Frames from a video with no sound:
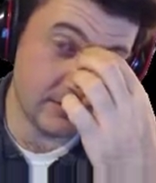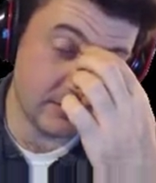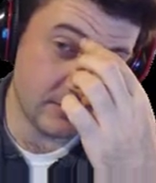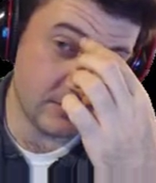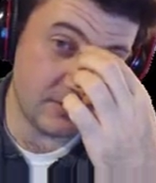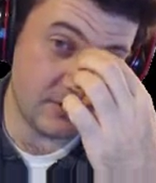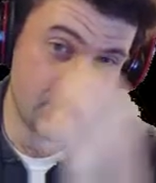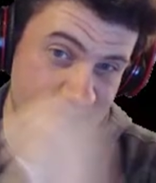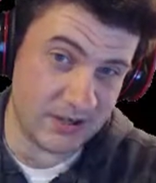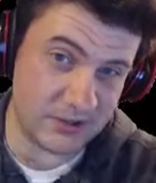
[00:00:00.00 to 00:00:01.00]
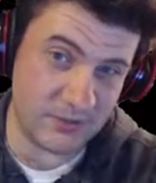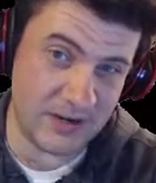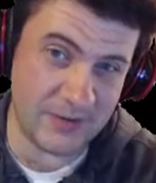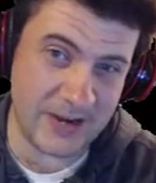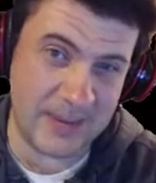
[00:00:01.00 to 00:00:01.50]
Sheesh,
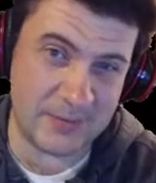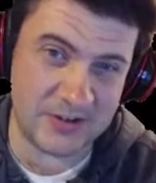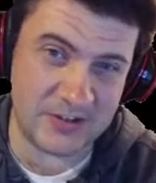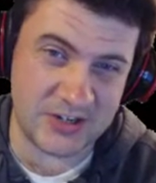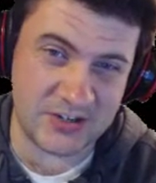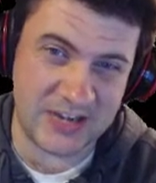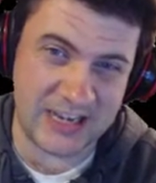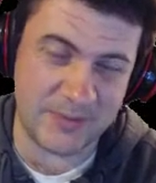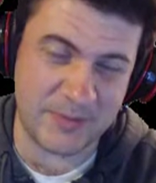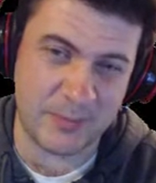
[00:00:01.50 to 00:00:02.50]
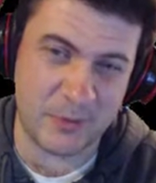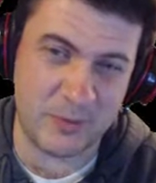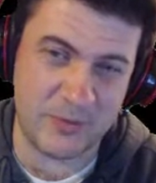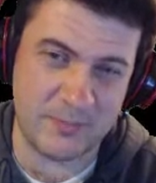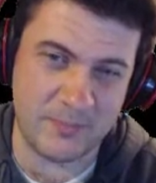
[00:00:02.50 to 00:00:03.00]
whatever happened to just take it by
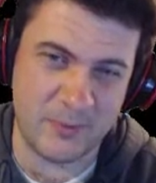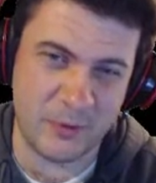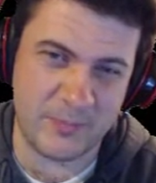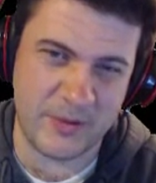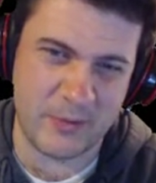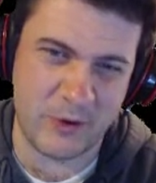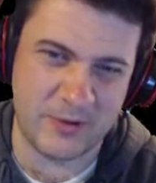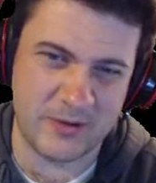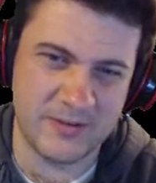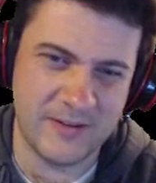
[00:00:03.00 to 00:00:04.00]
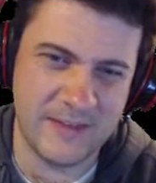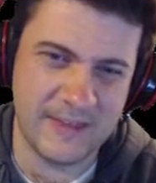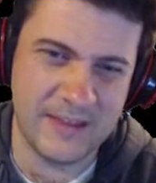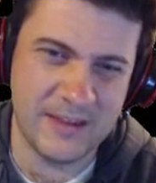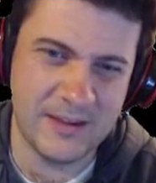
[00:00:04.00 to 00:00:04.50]
moment by moment?
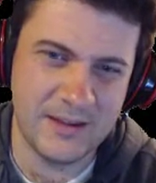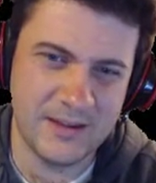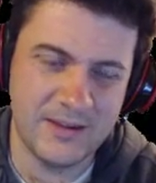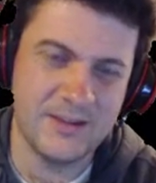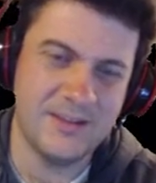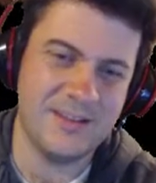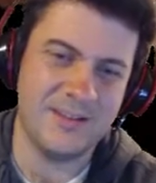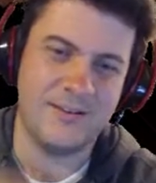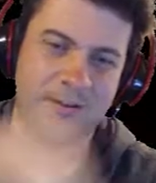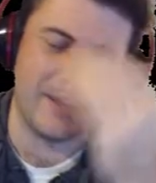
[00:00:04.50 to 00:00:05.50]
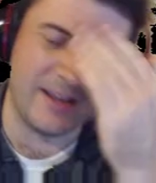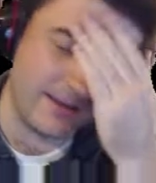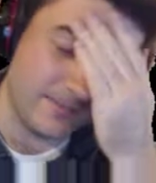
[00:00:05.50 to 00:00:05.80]
Oh, man.